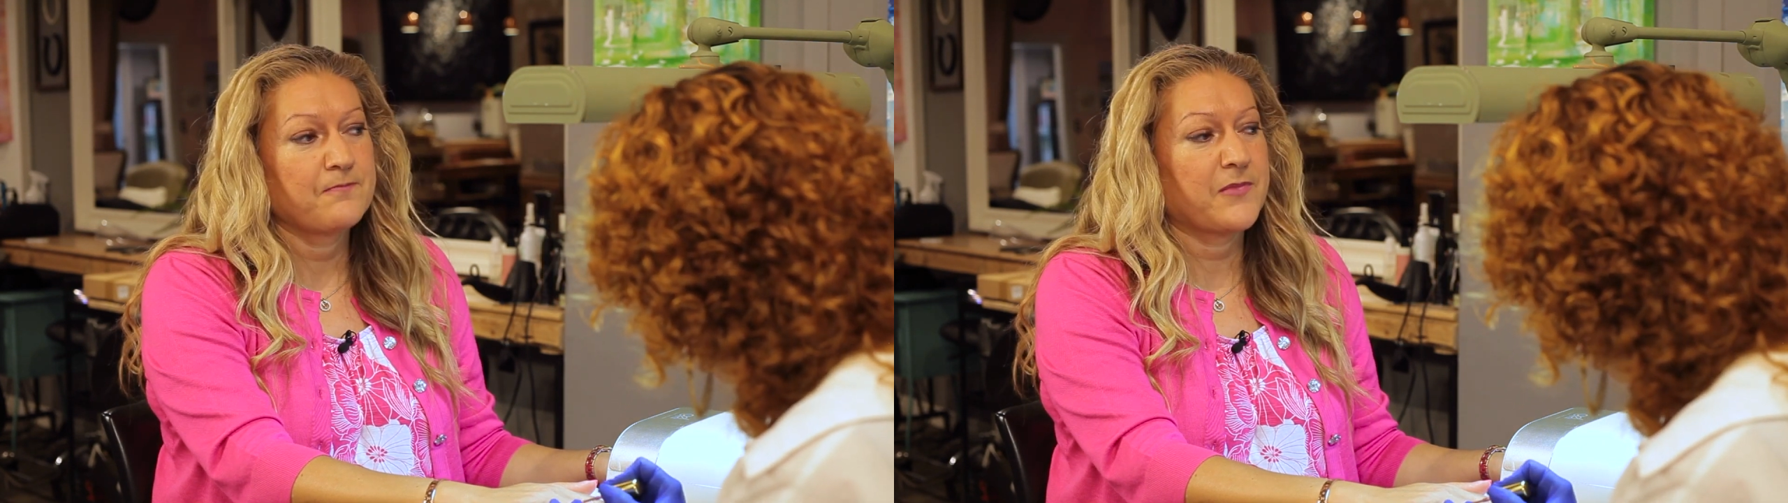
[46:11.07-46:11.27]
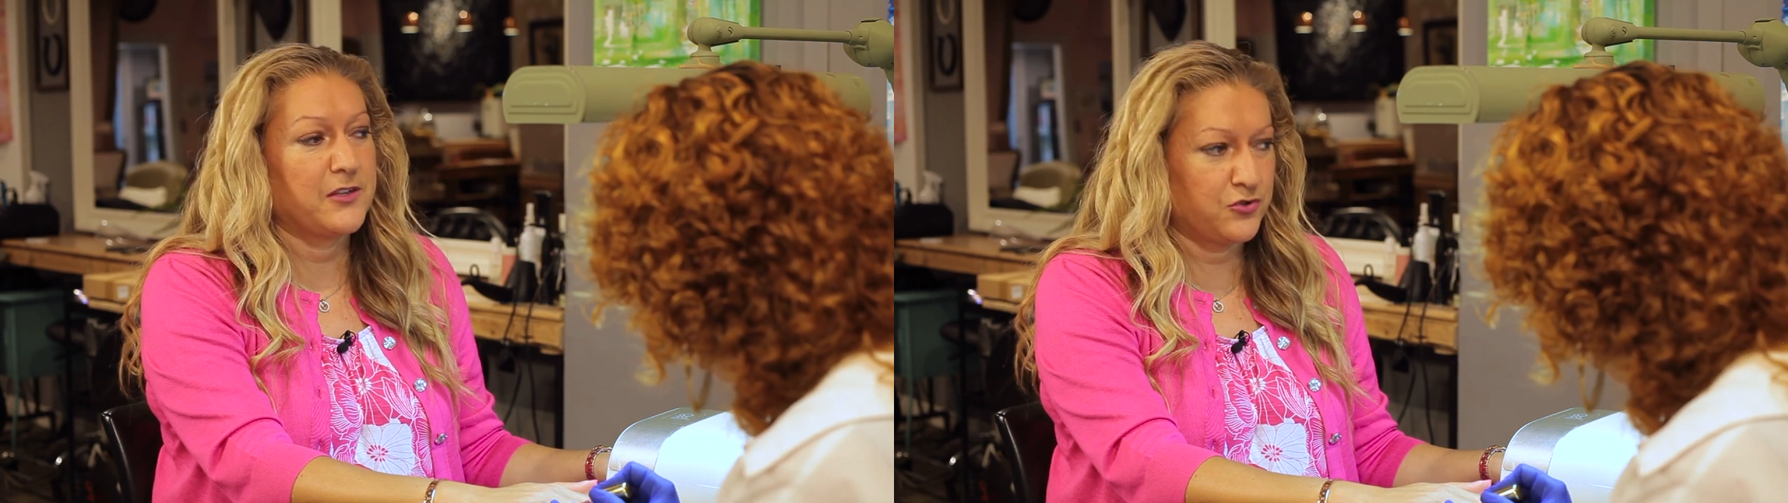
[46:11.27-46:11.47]

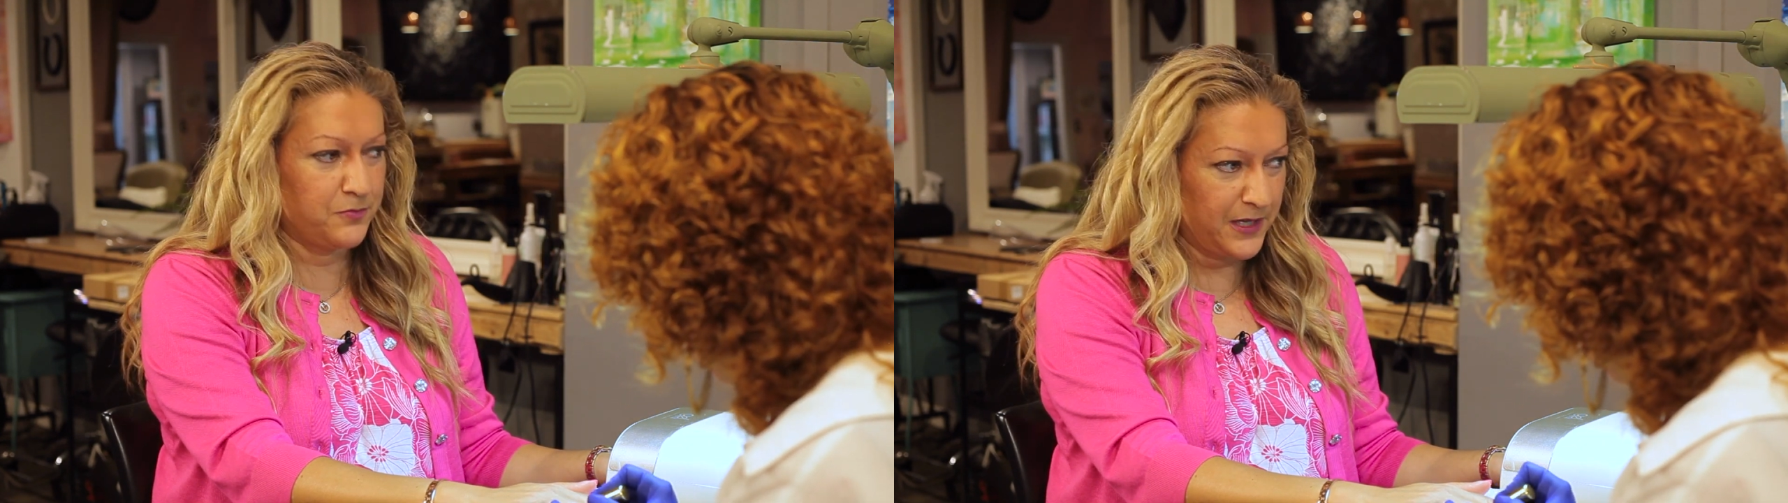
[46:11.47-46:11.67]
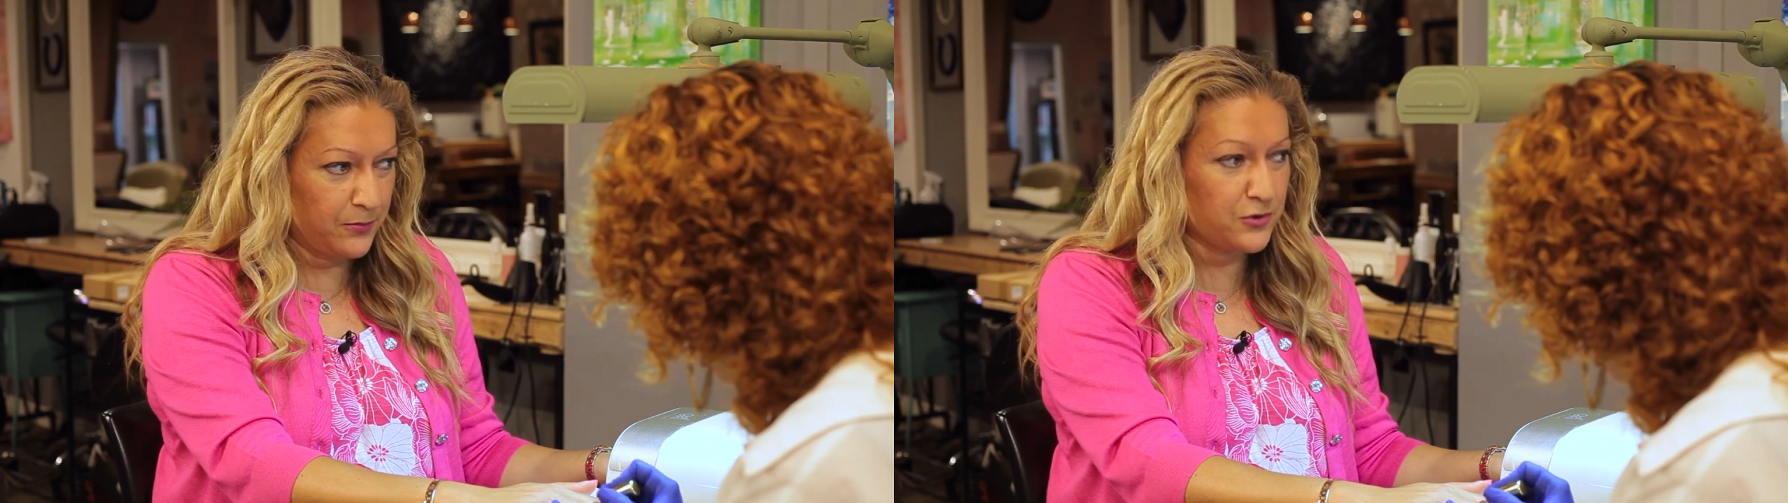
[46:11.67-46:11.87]
and to
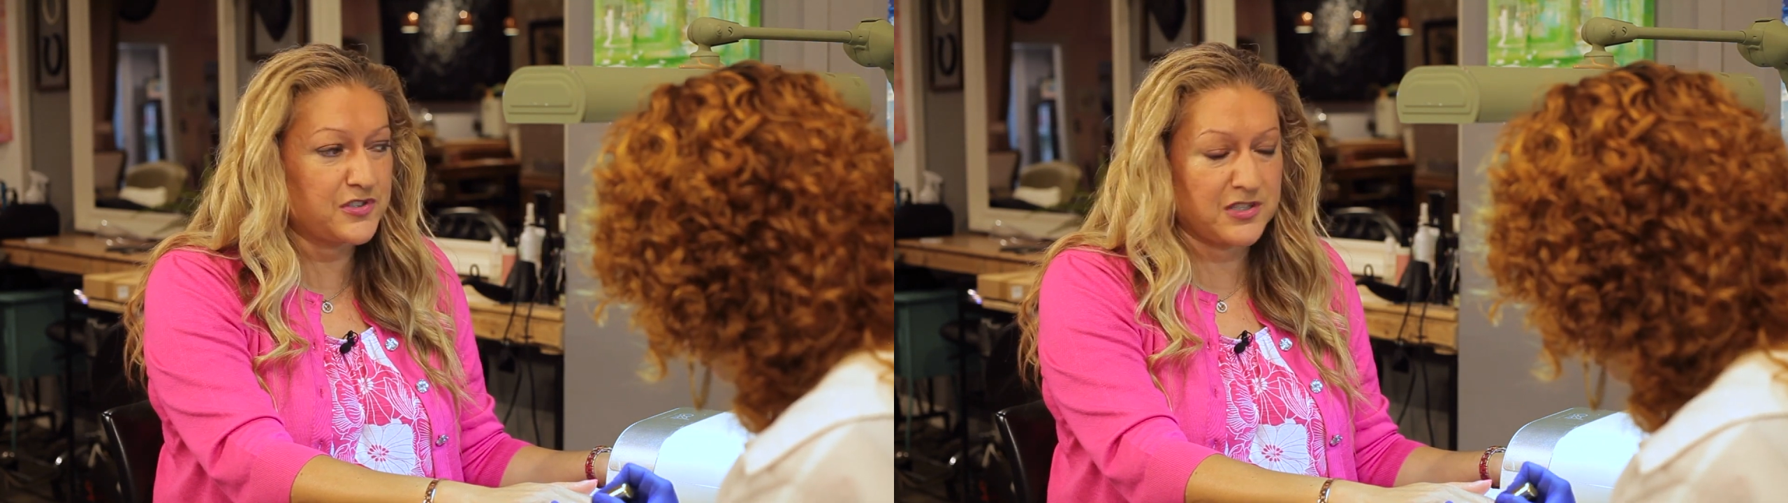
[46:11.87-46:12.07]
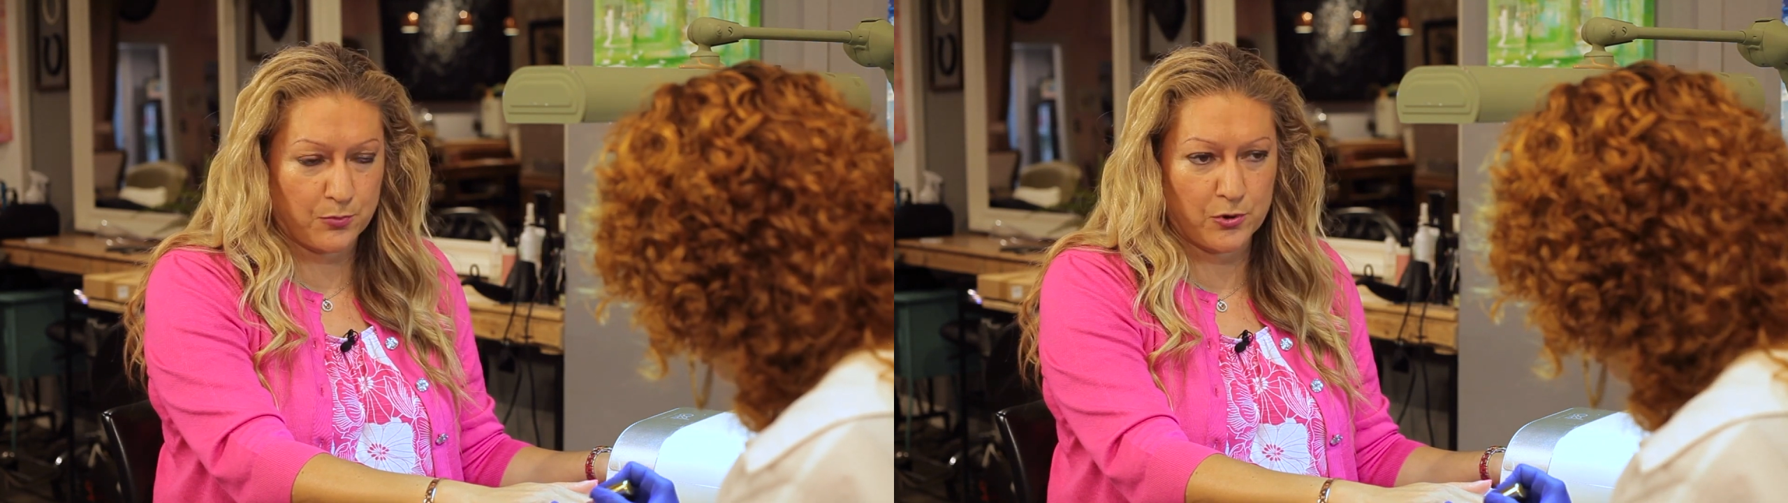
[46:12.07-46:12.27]
be able to
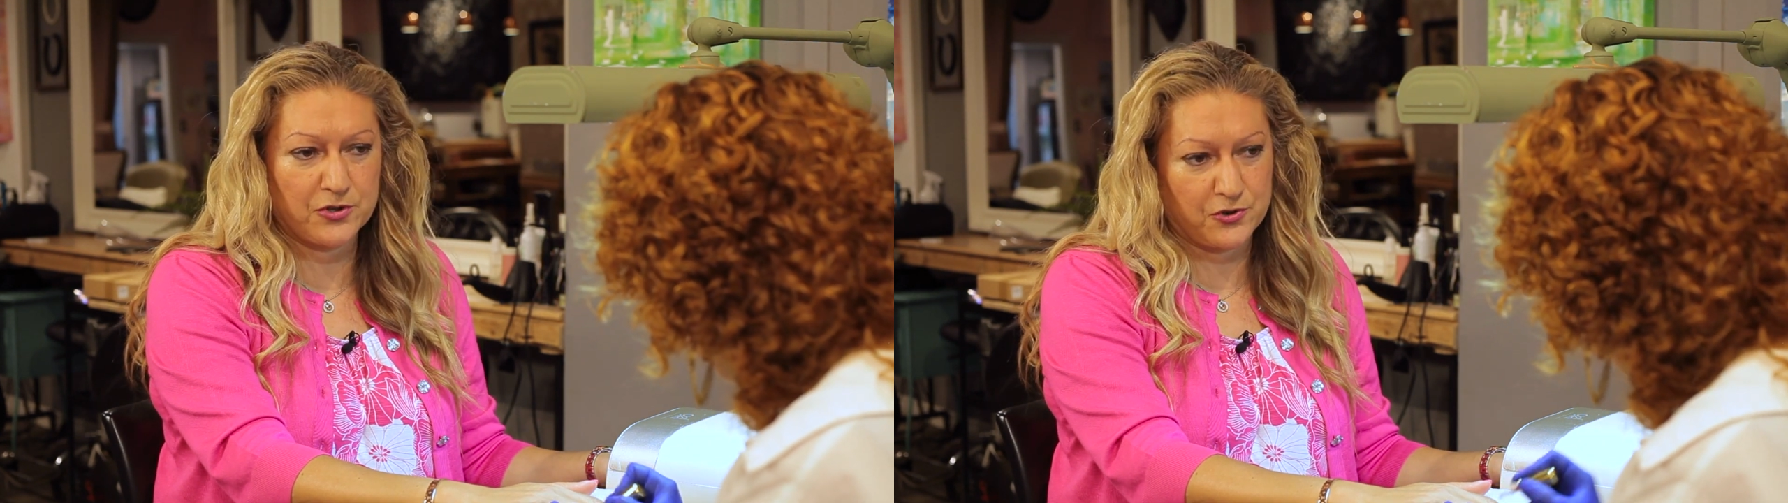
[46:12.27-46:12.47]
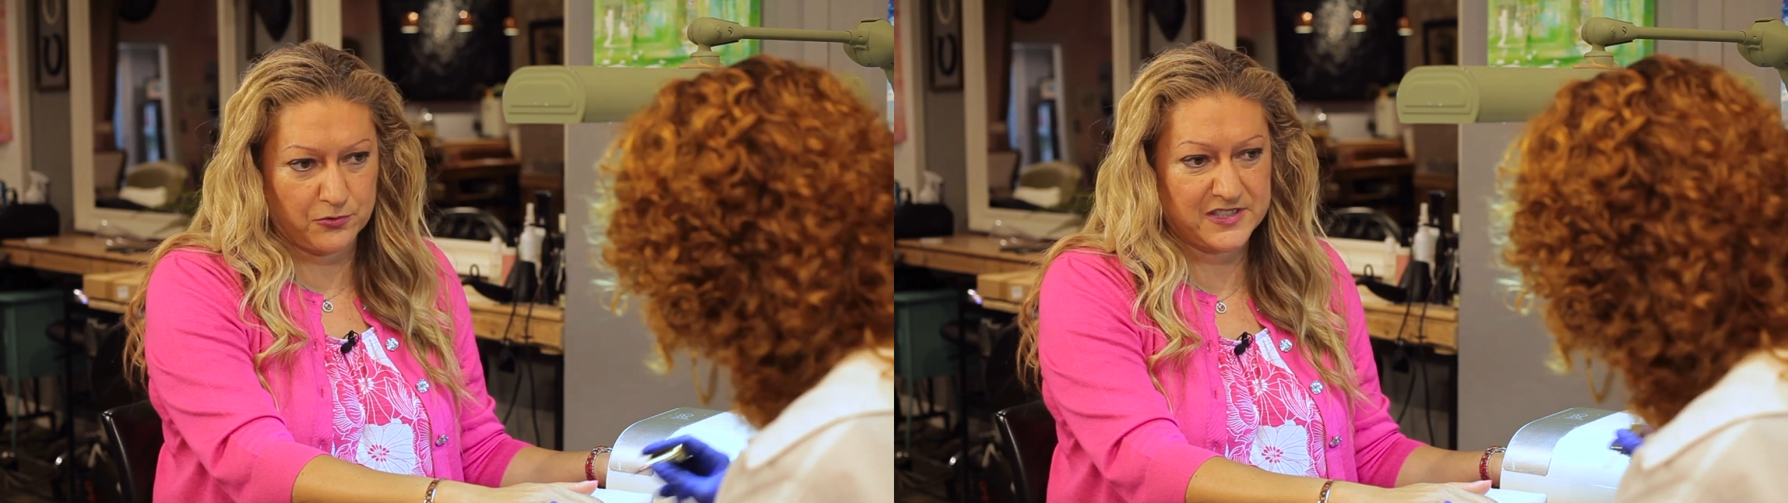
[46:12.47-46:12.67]

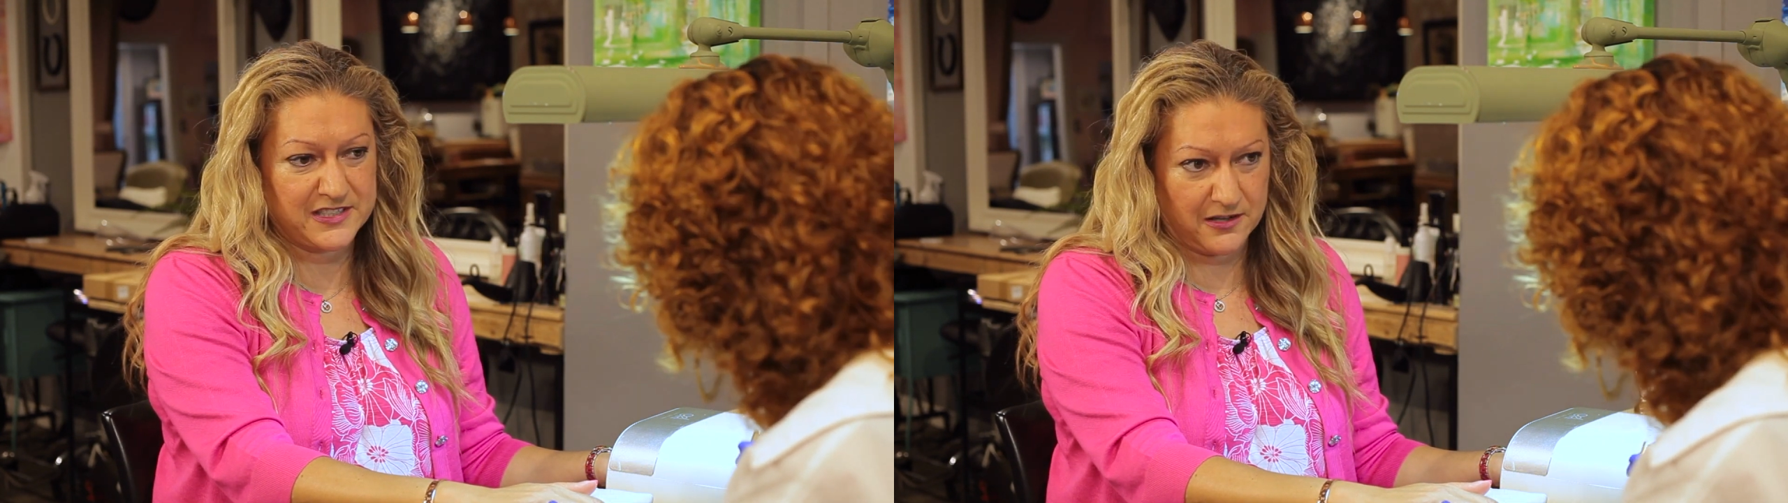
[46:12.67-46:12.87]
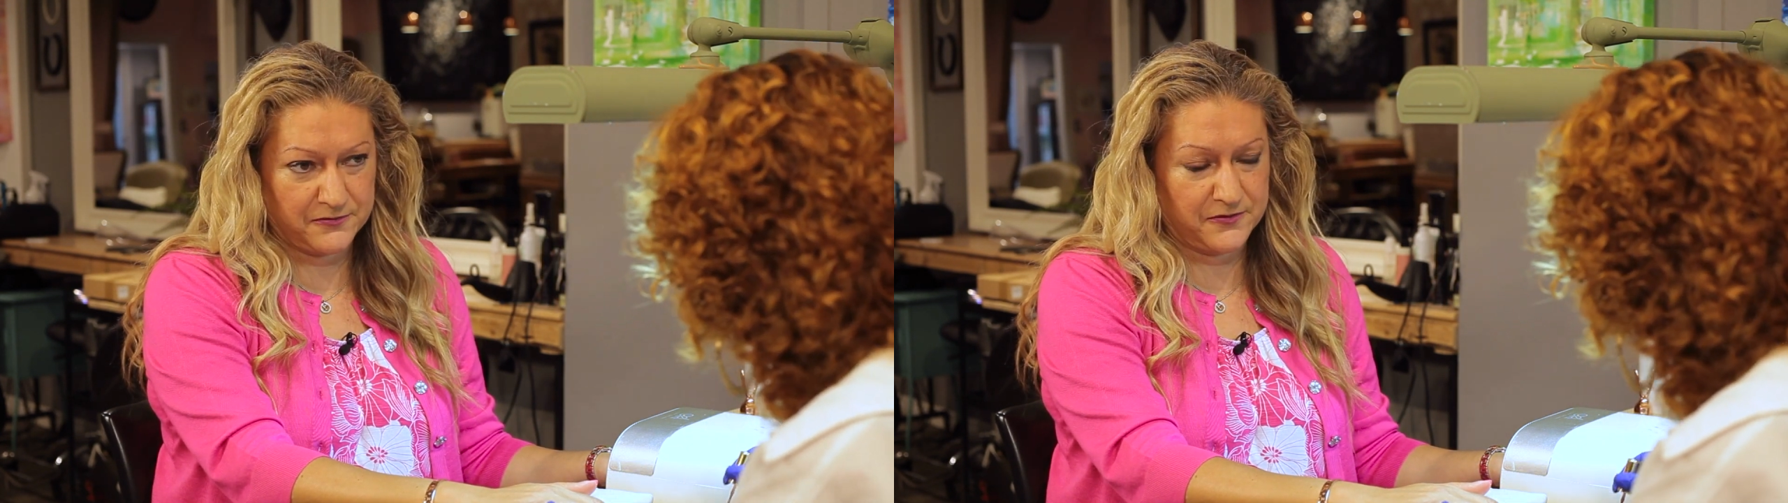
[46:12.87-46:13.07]
support your own
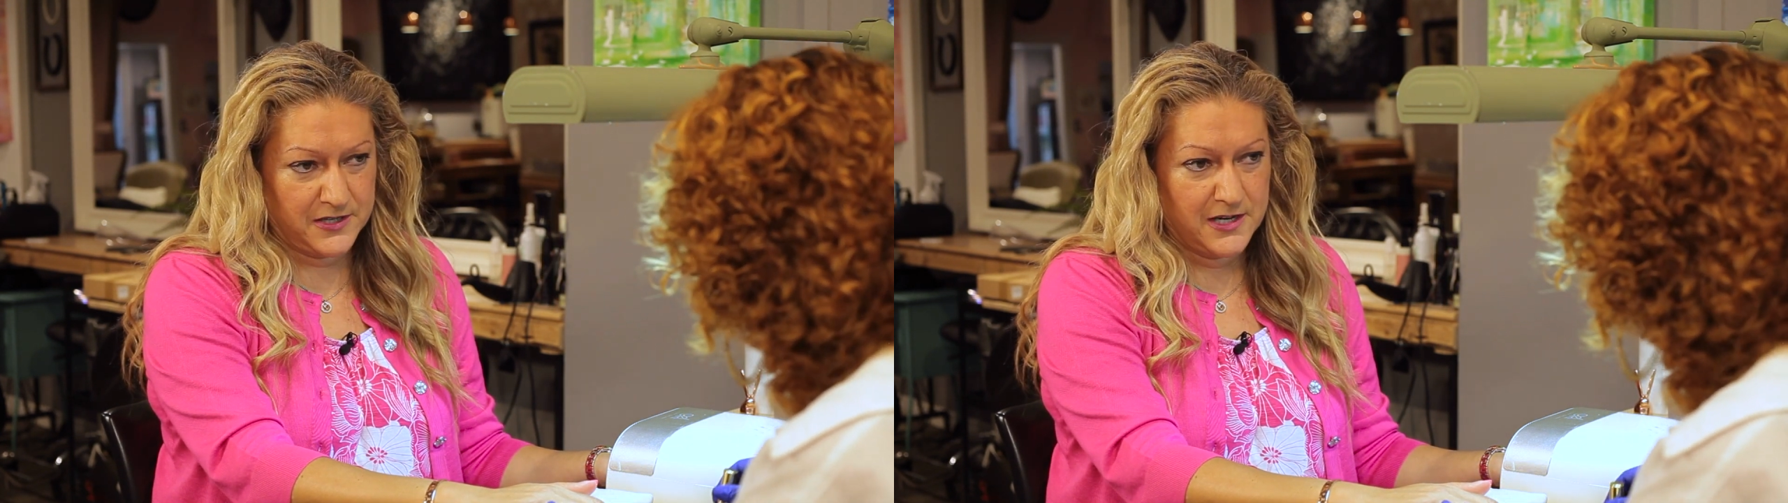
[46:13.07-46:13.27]
self.